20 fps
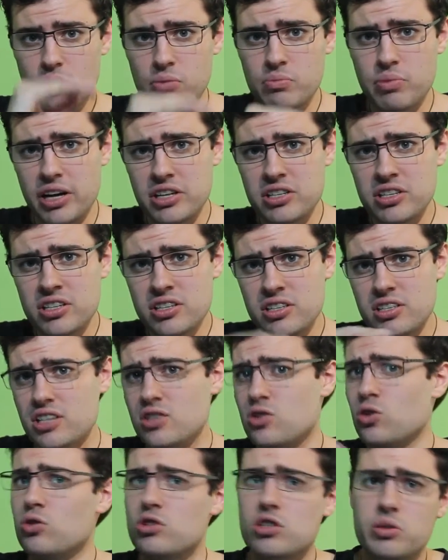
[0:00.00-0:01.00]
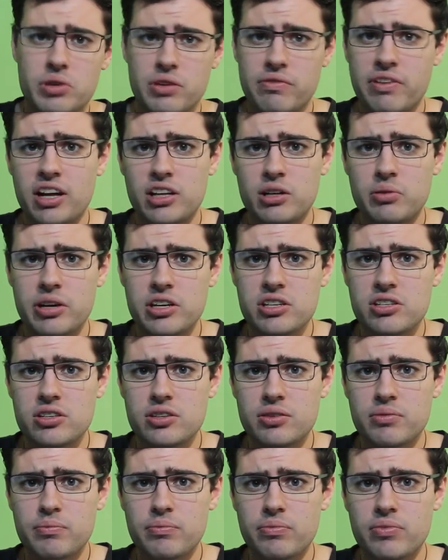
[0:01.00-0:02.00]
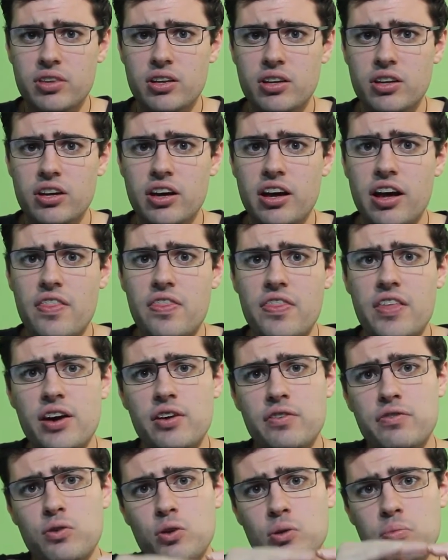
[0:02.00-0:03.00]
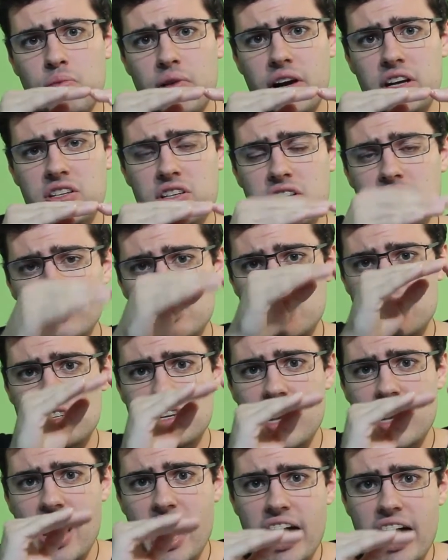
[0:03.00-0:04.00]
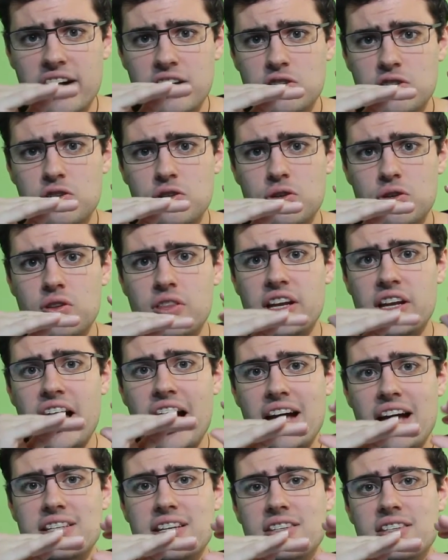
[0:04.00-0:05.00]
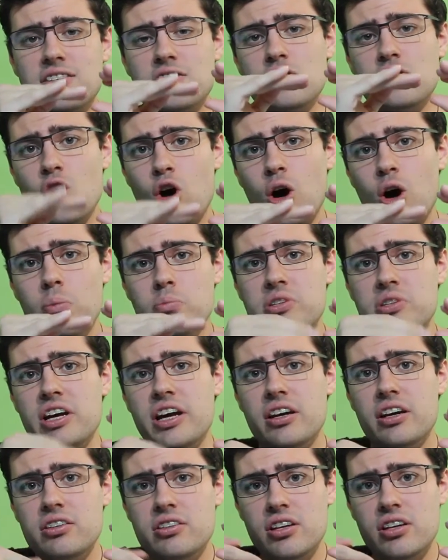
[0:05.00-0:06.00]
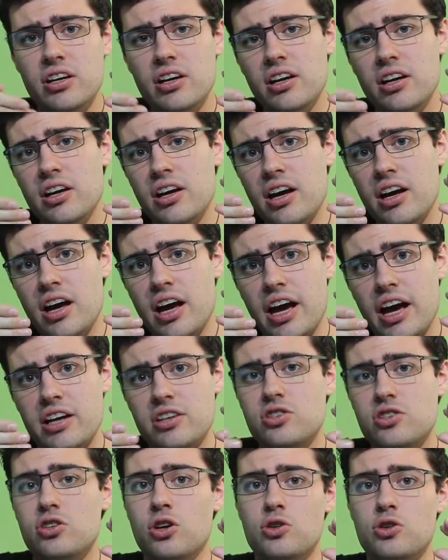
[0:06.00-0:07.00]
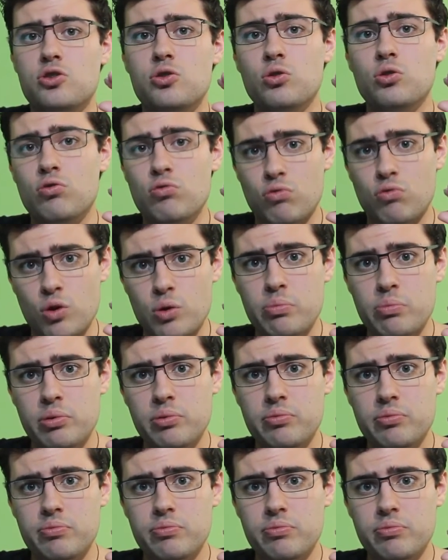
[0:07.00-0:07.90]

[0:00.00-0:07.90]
prejudice is also an evaluation, and therefore prejudice is an attitude that has as its object a social group.